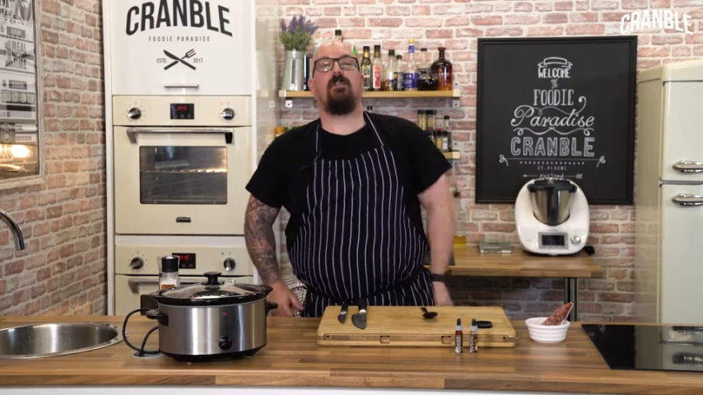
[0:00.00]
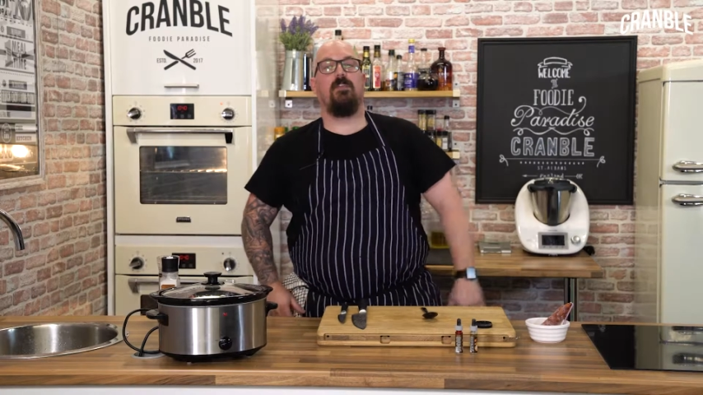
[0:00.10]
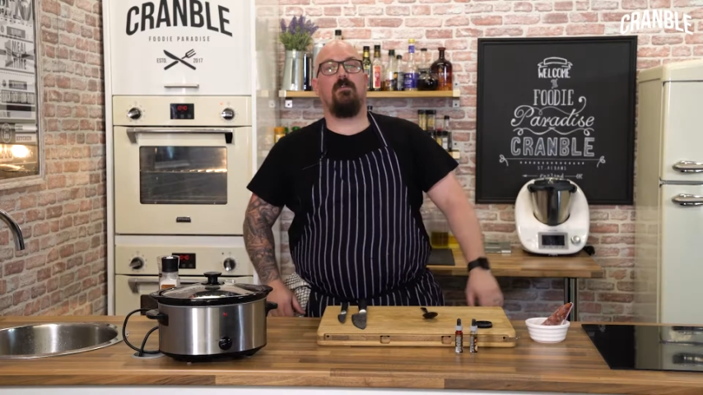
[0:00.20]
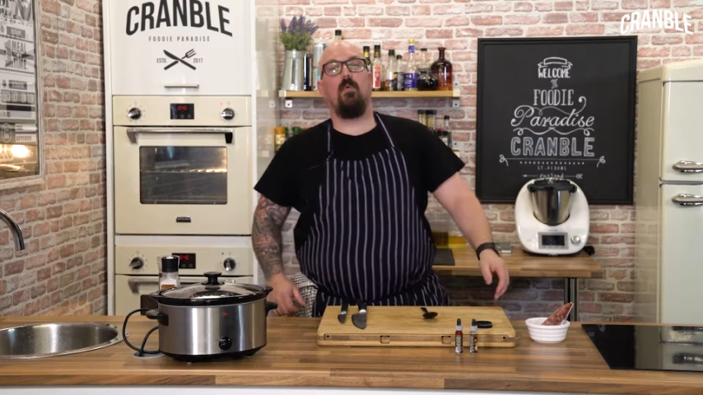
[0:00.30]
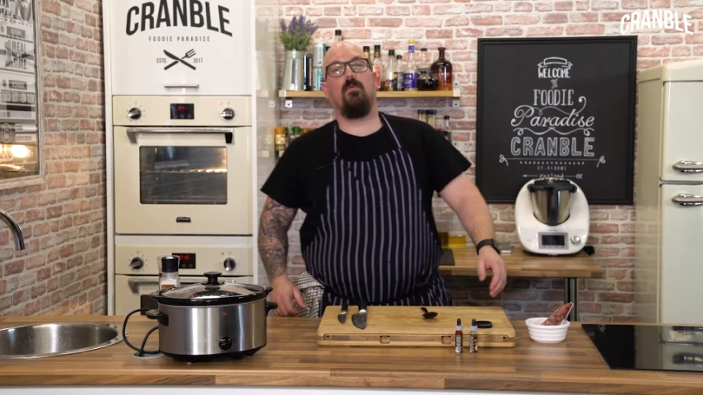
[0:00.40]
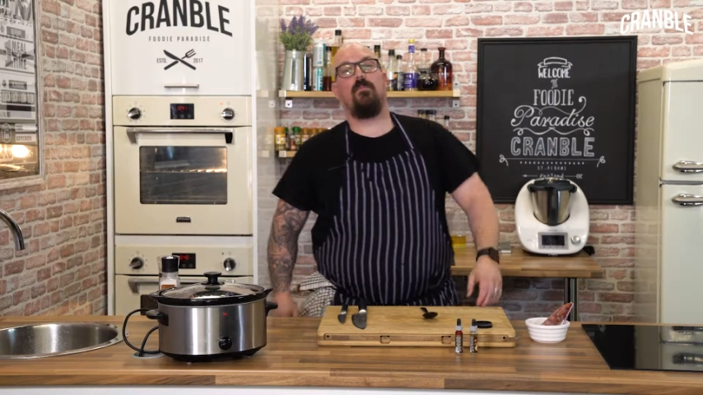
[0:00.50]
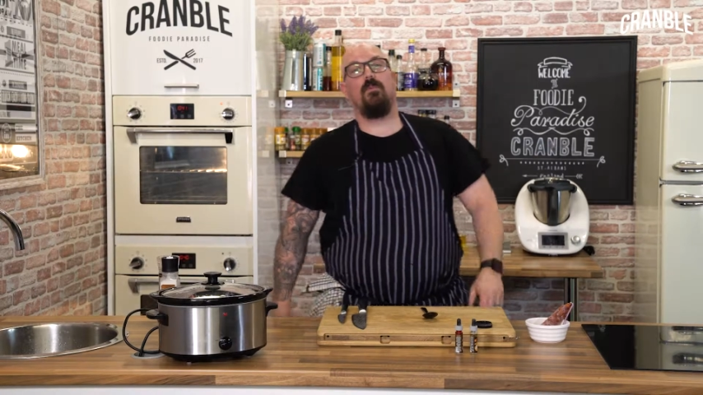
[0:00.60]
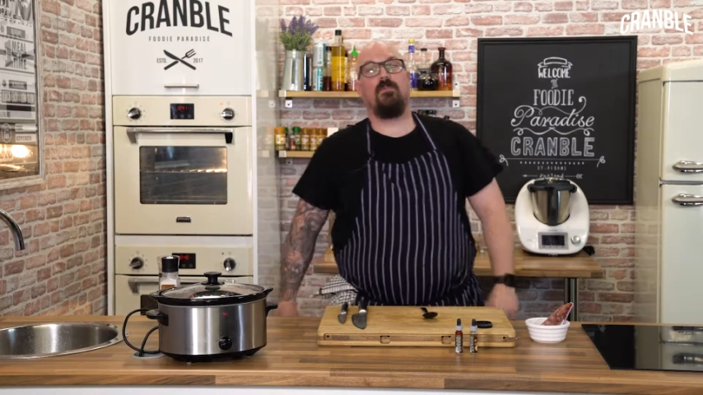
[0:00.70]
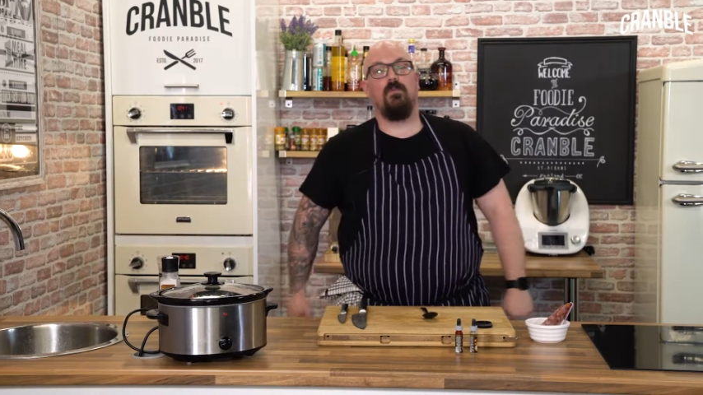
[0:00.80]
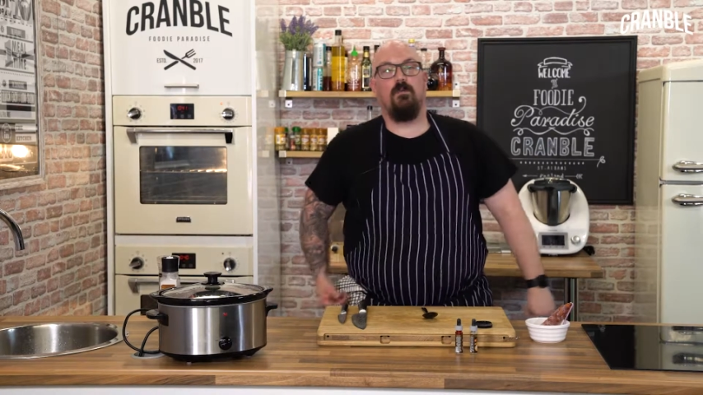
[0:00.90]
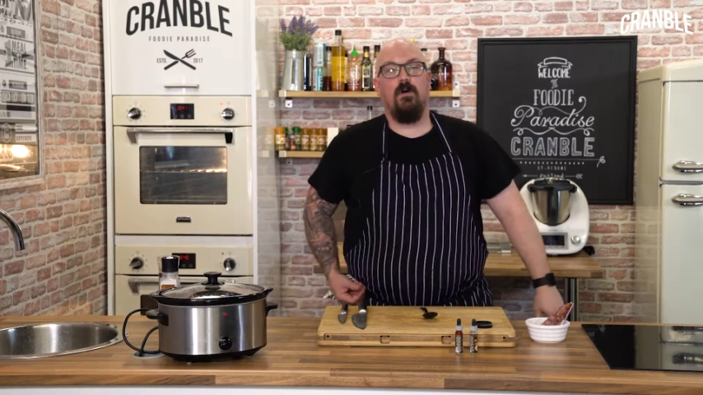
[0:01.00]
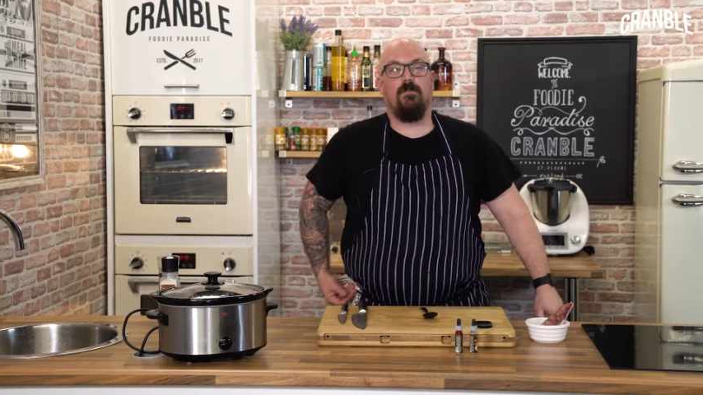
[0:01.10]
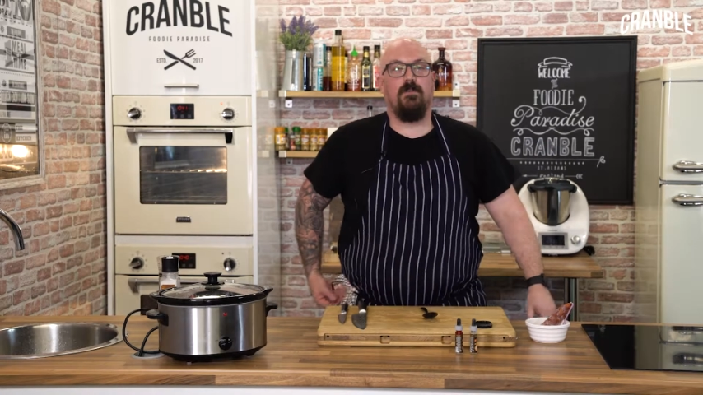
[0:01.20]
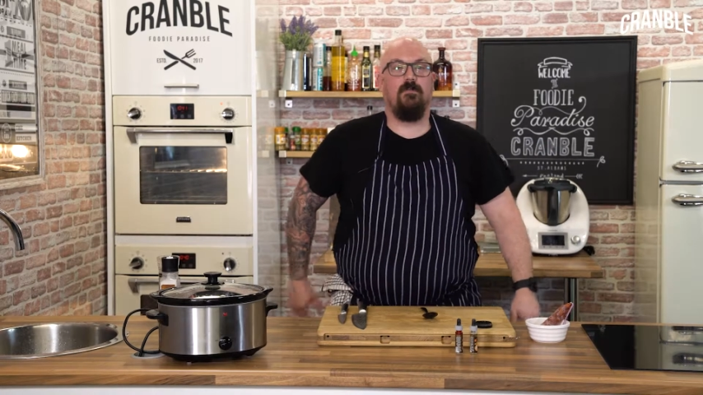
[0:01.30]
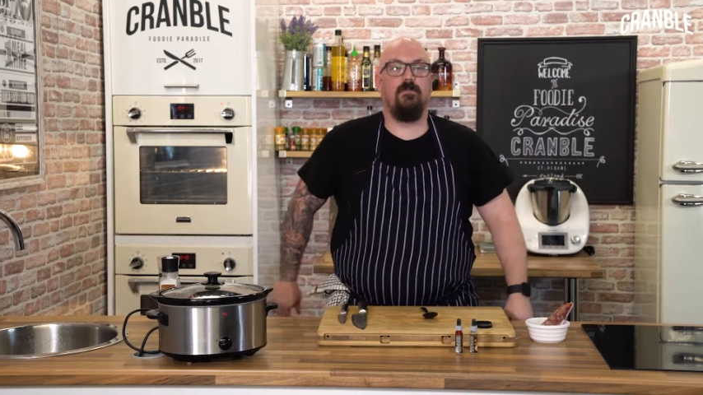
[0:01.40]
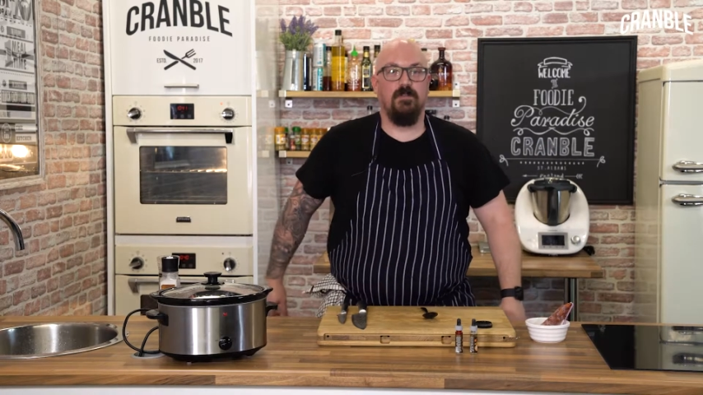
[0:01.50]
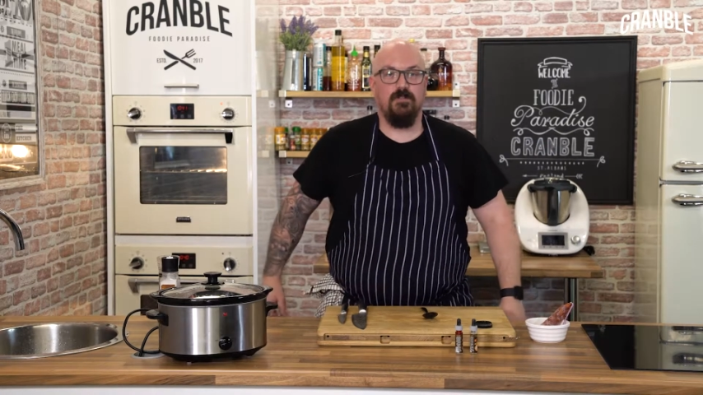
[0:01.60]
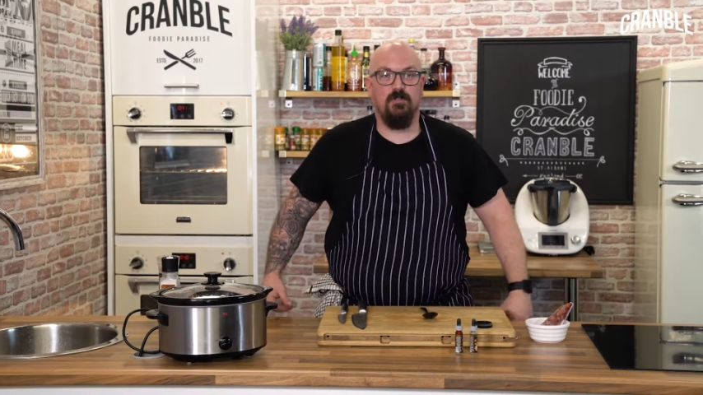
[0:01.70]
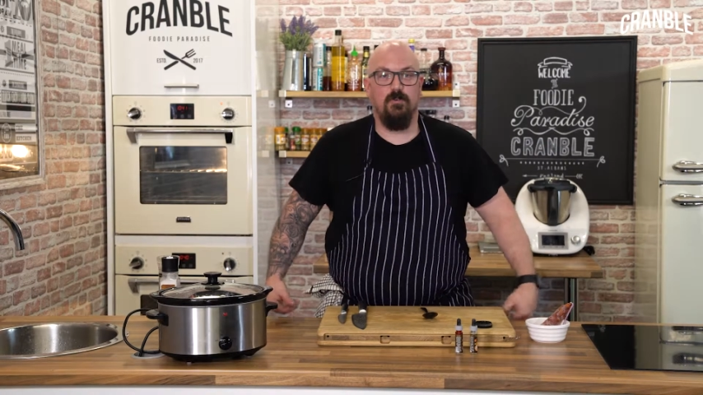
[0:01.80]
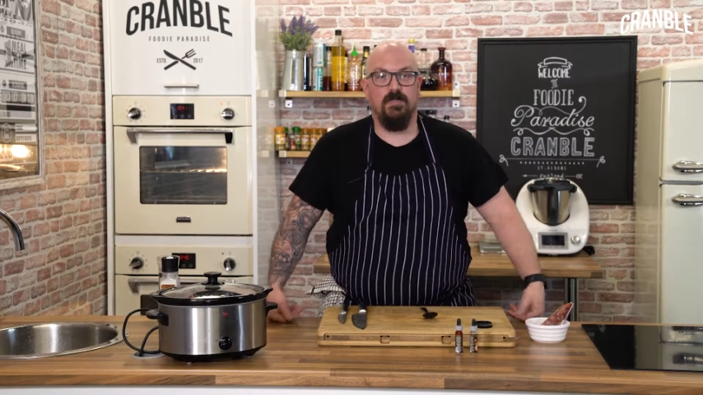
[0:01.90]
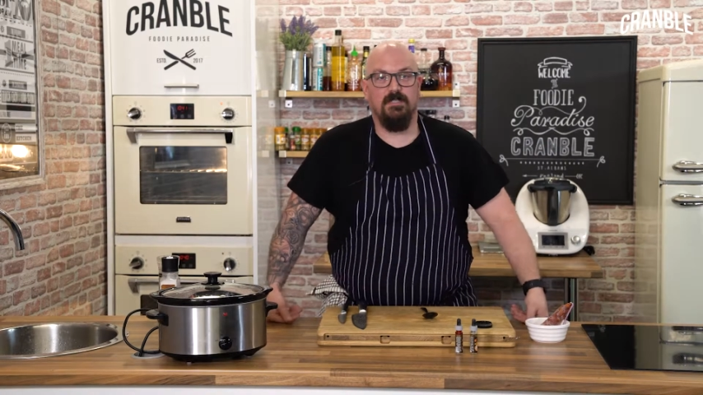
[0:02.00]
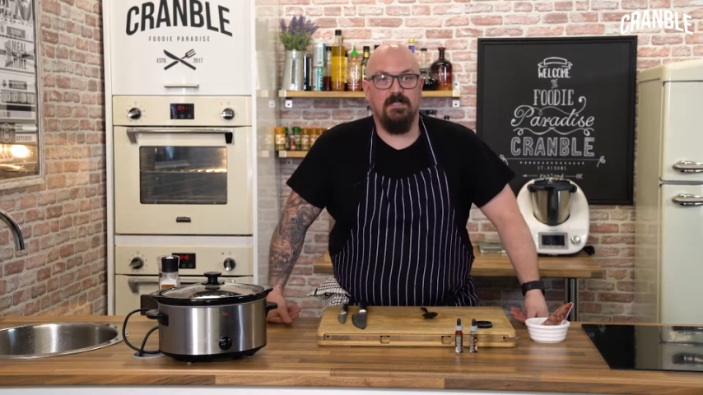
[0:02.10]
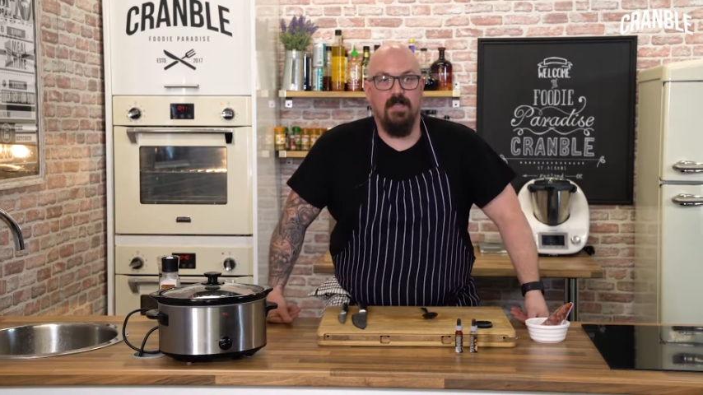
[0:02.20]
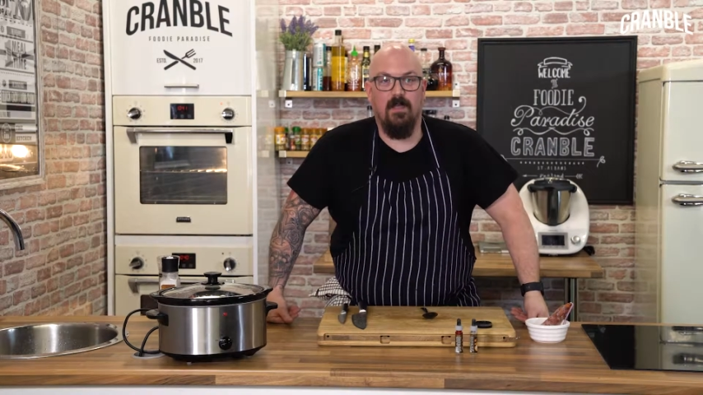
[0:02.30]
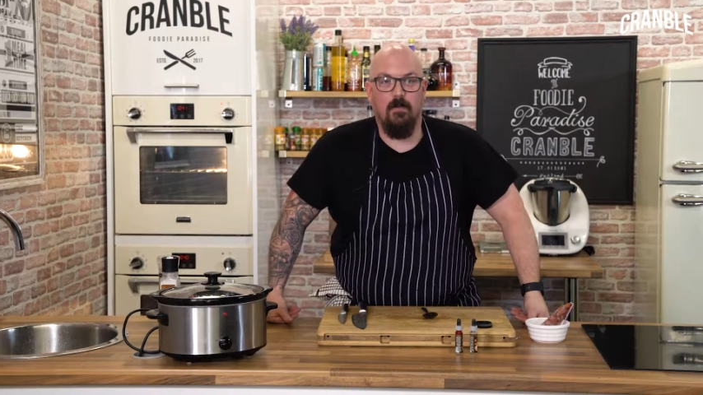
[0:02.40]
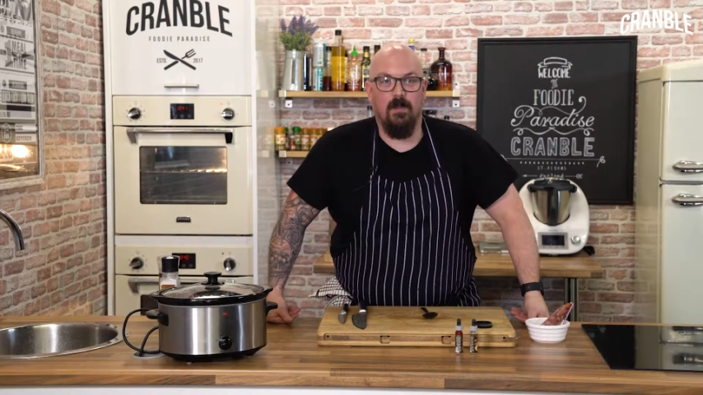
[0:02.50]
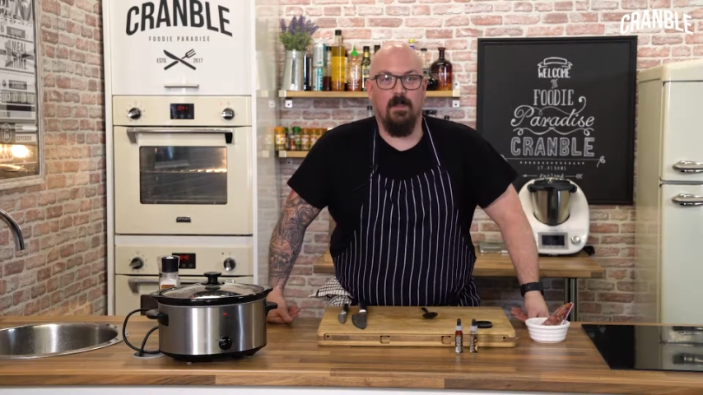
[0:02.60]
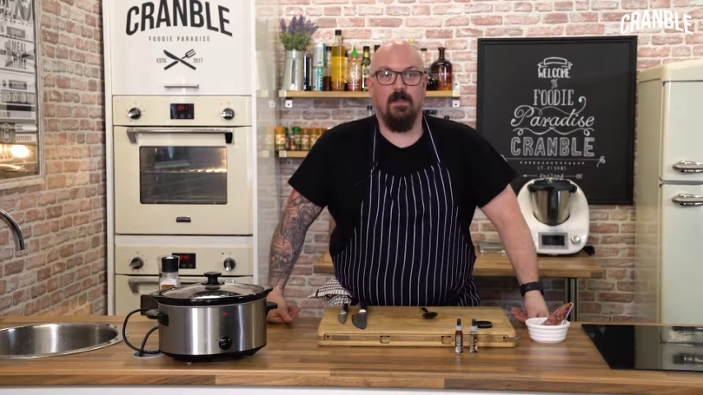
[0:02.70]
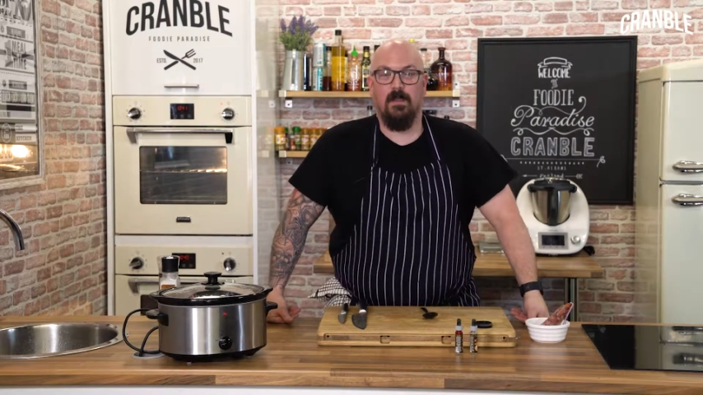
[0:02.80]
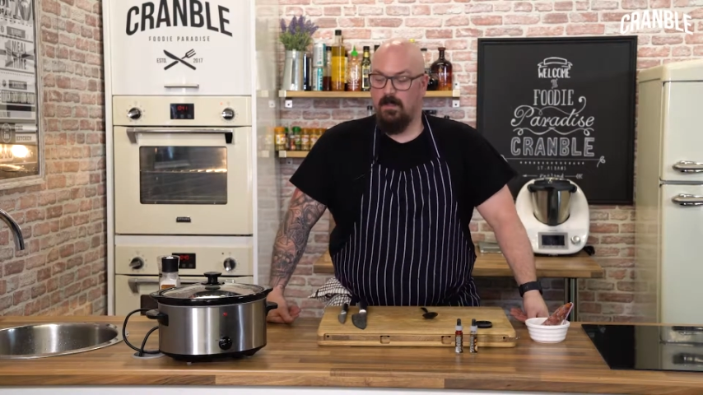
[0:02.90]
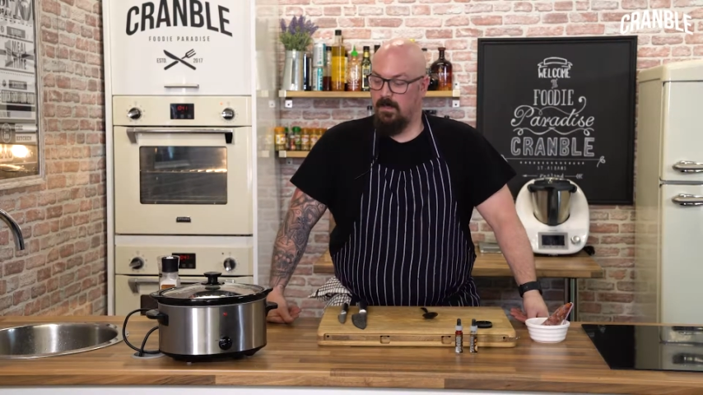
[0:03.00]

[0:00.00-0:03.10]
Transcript: when you walk through the door after you've finished your busy day at work.